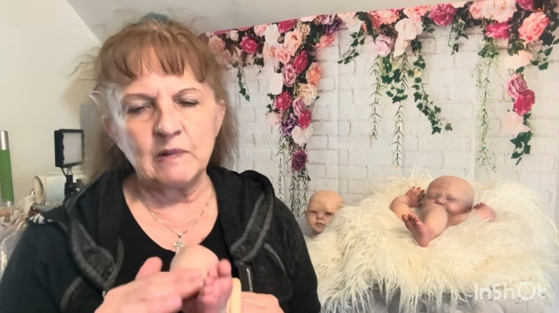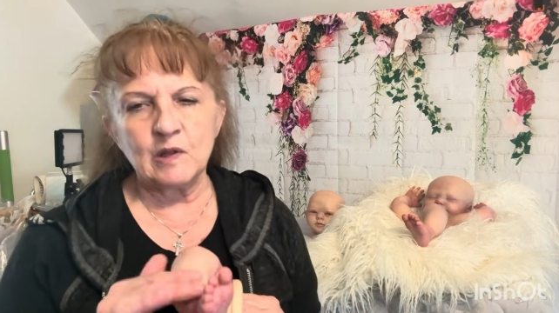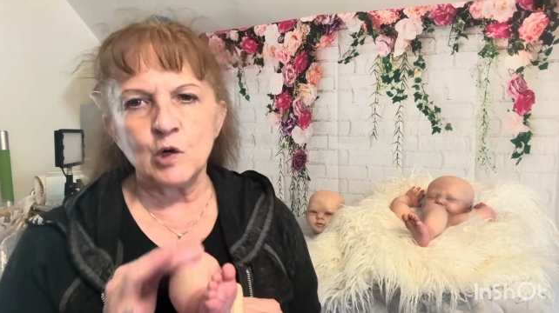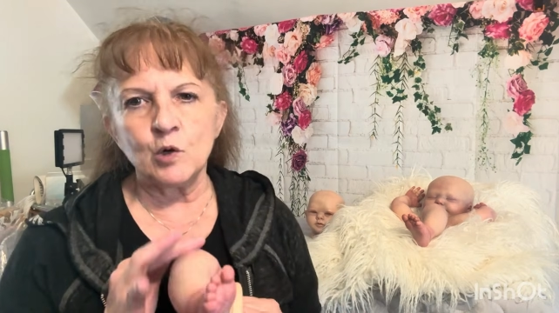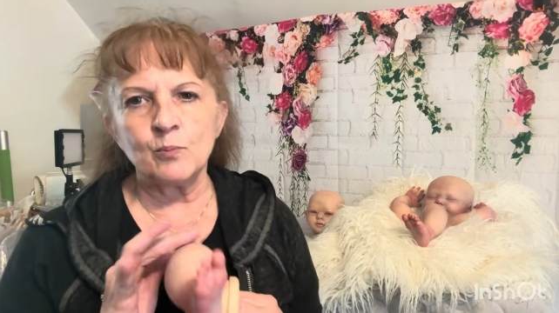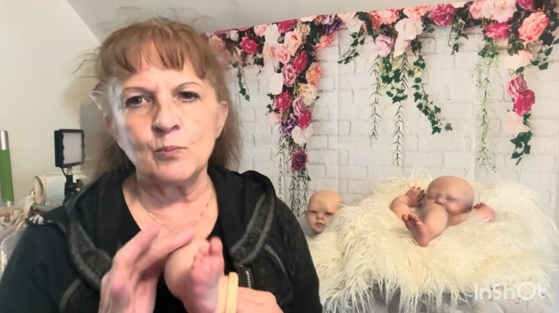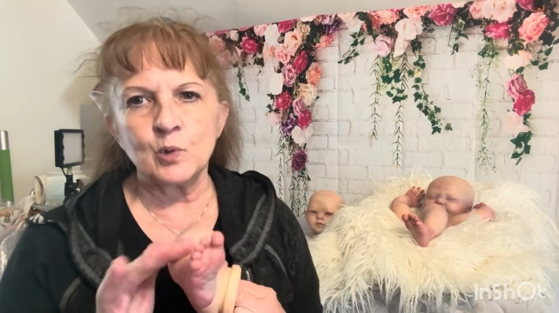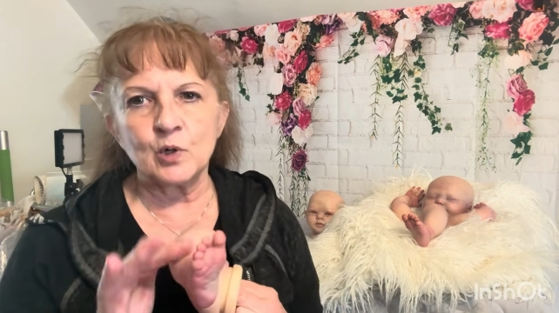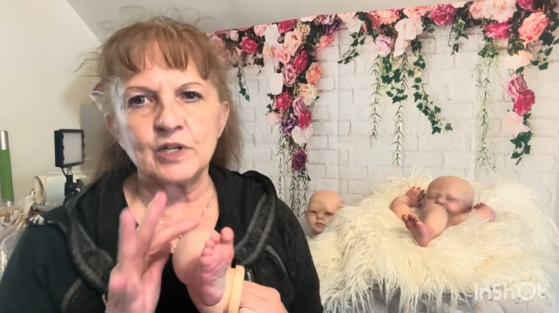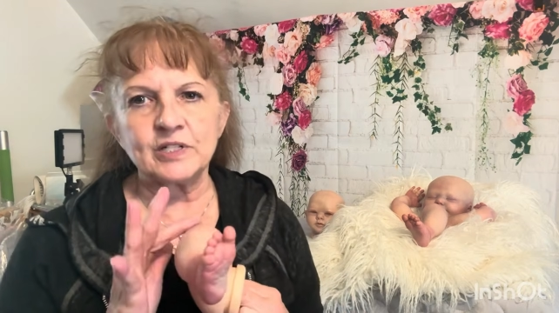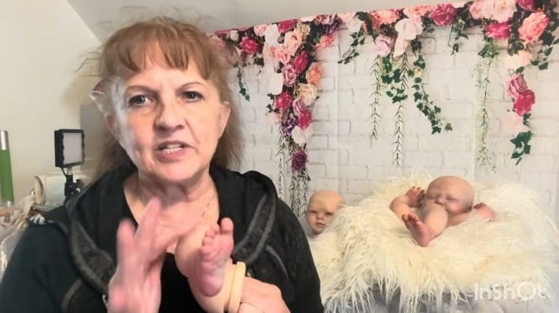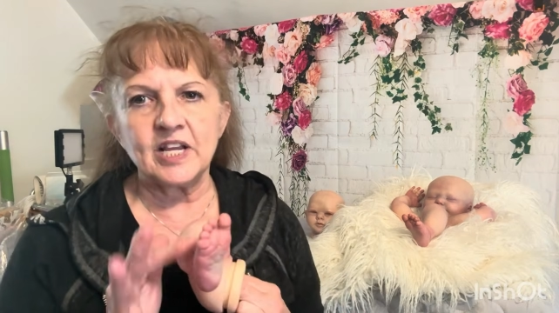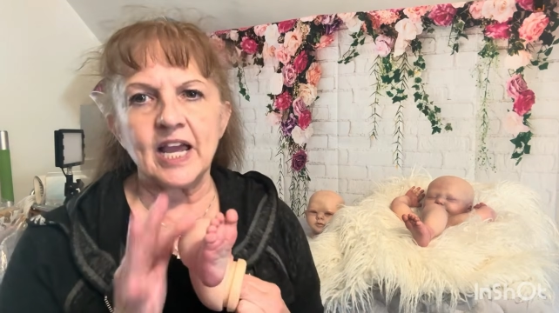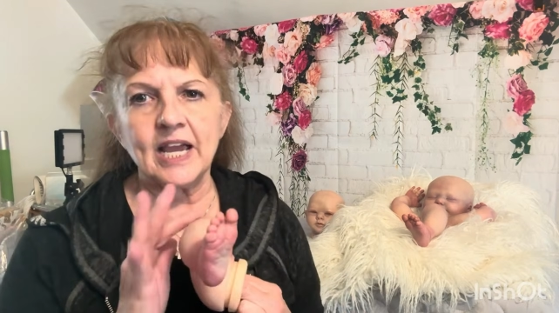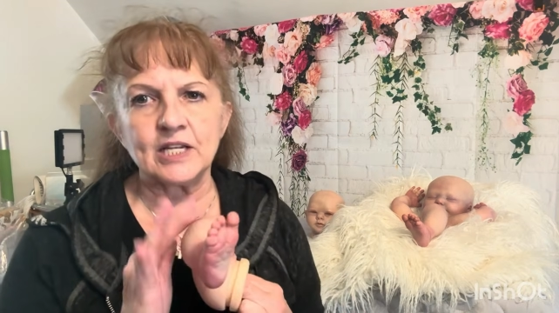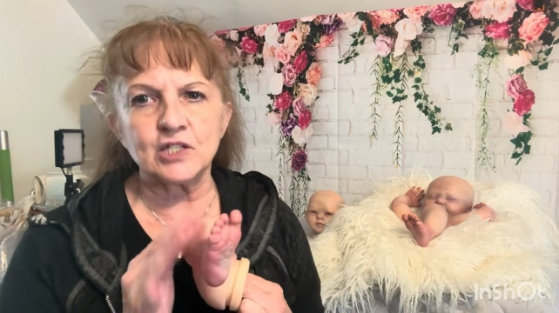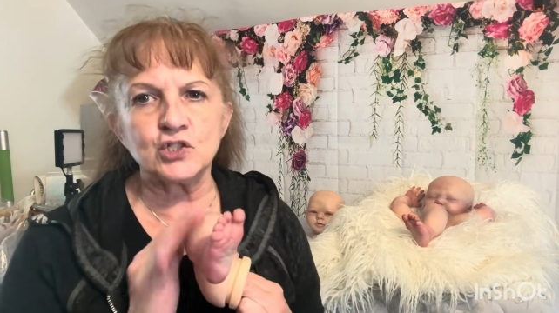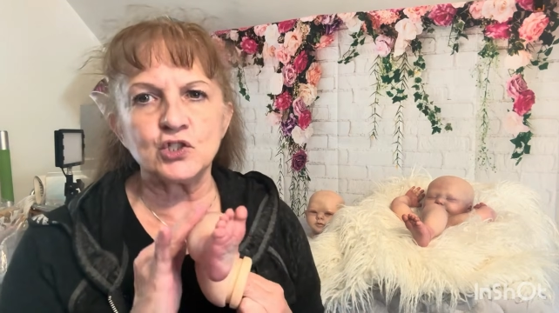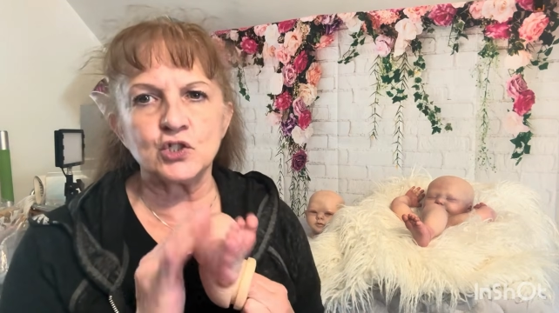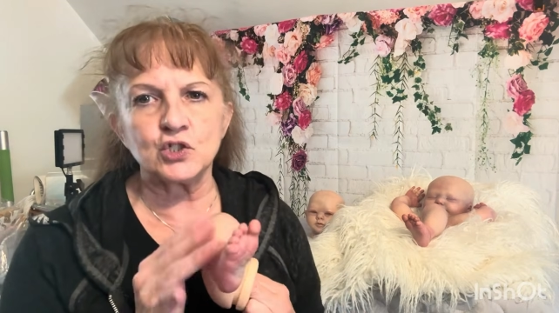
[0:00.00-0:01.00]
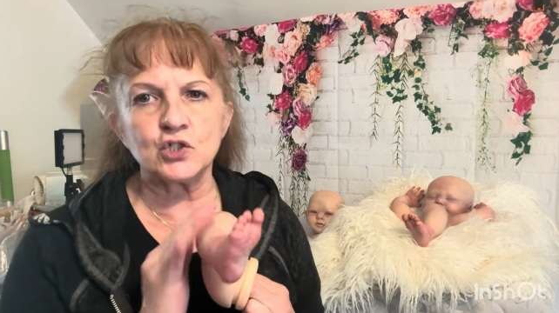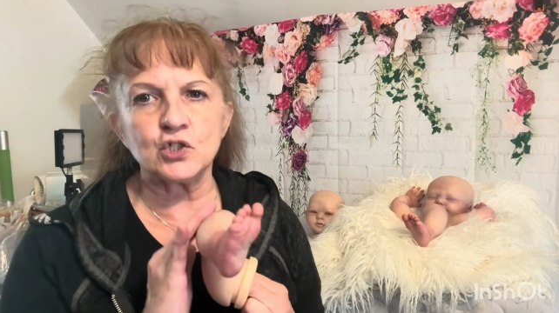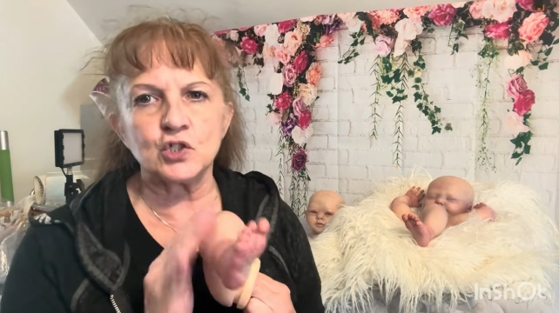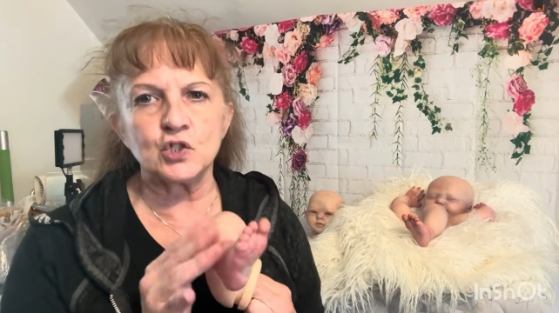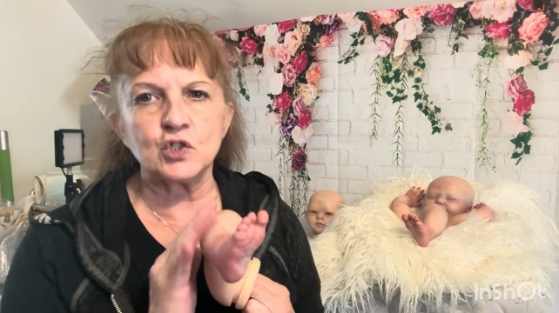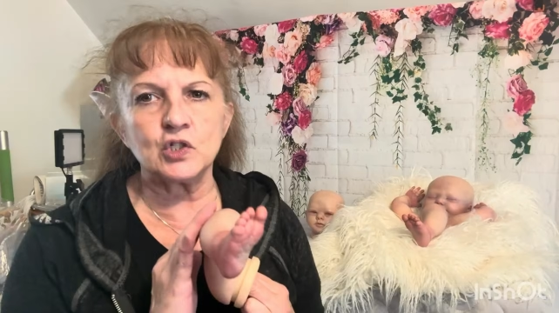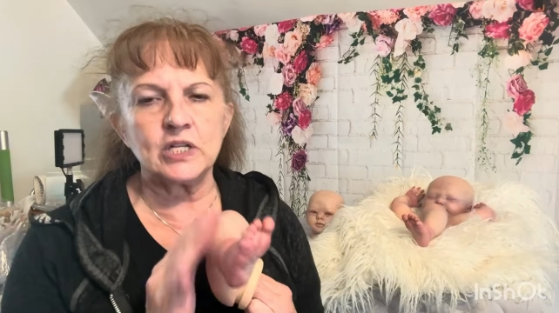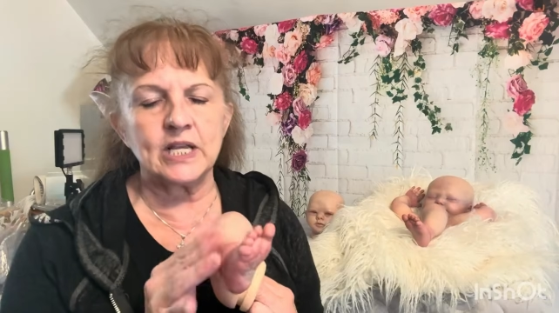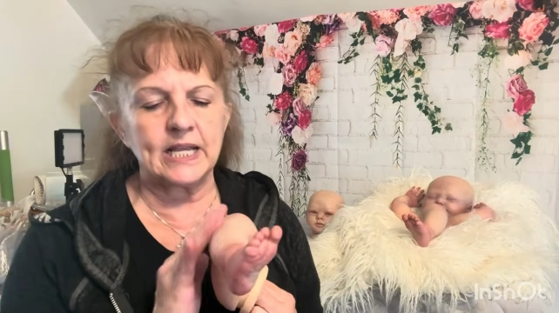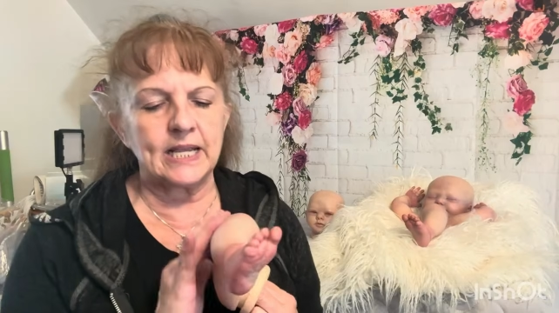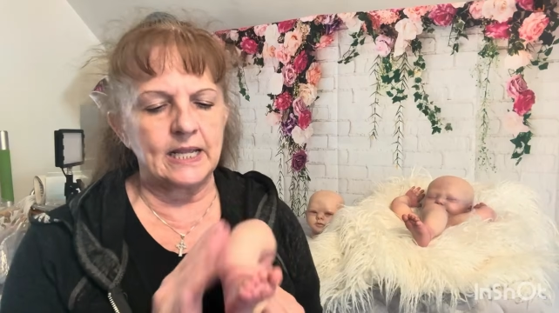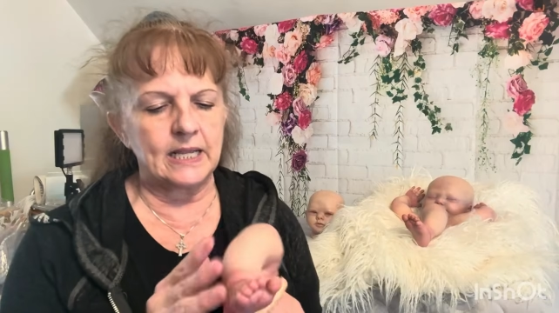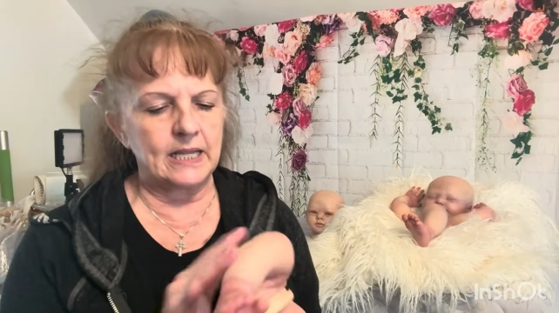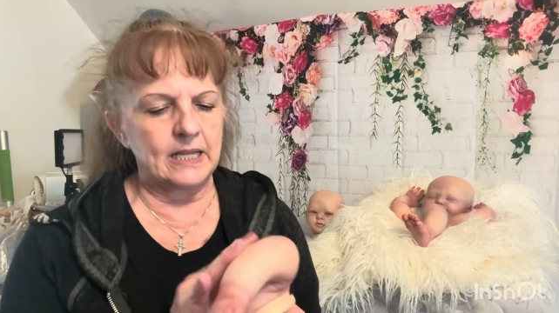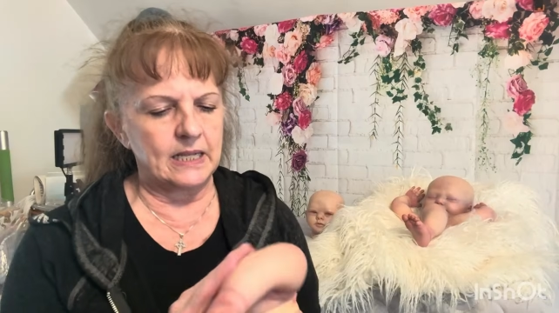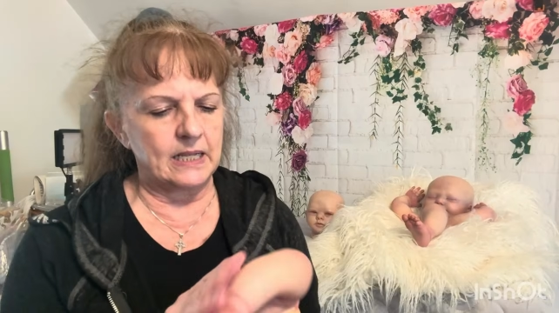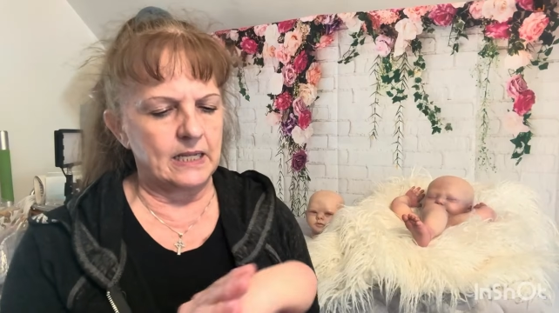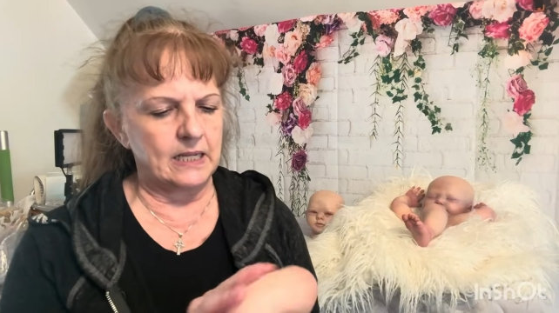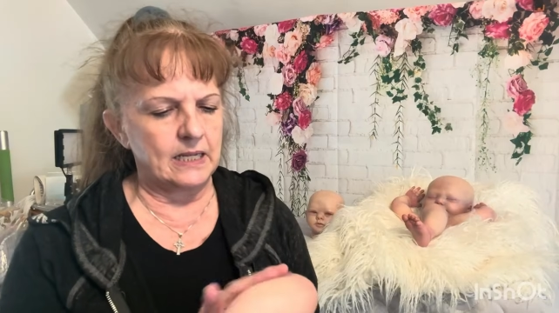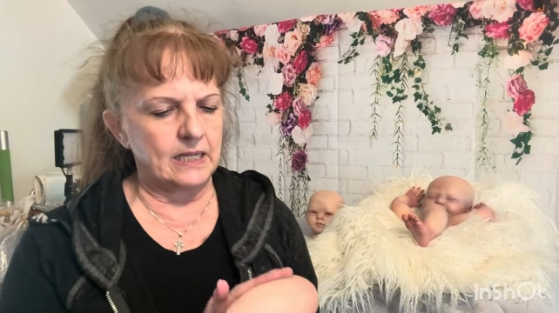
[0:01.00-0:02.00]
little more textured,
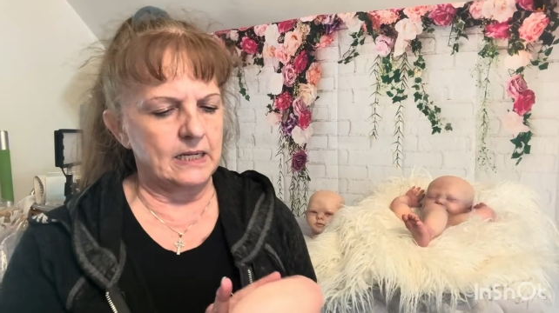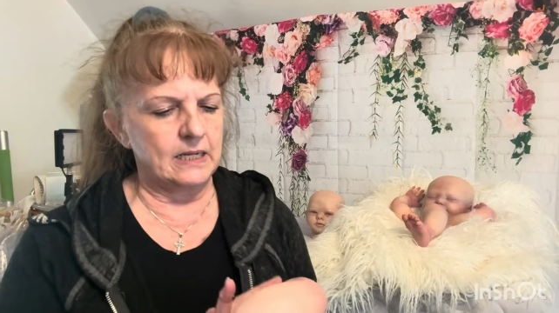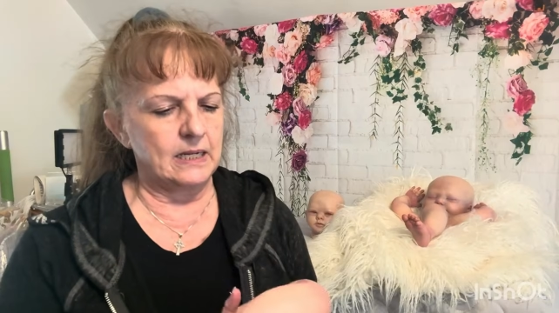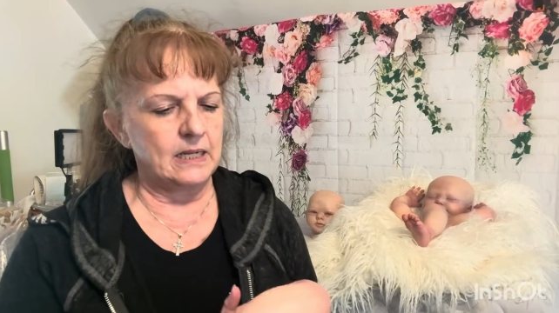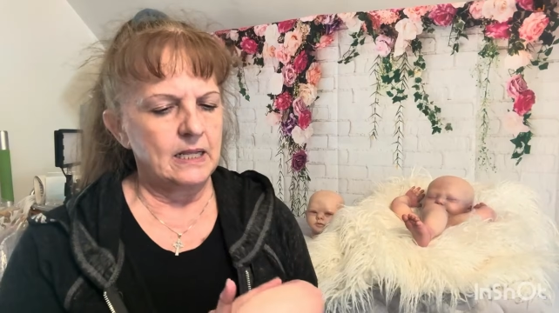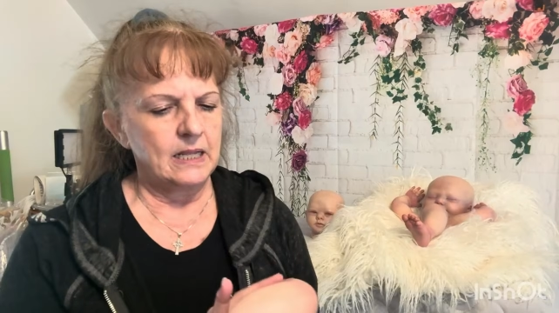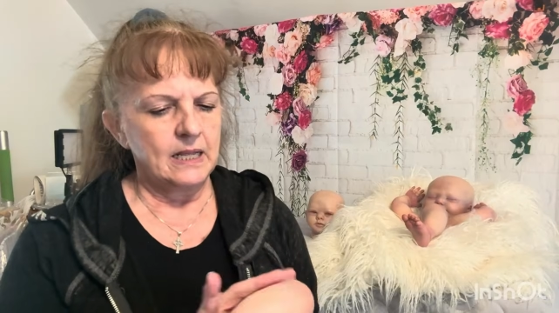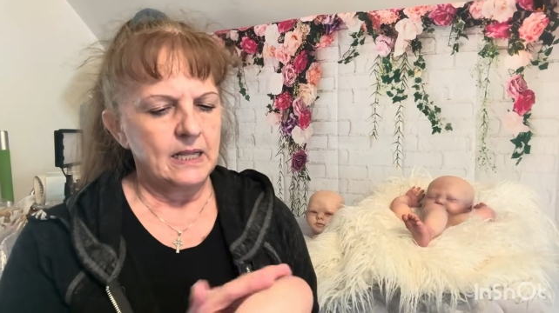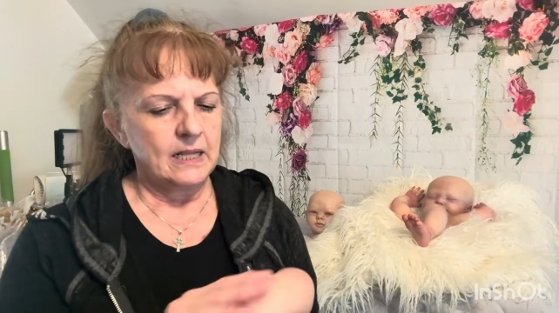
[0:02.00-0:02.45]
and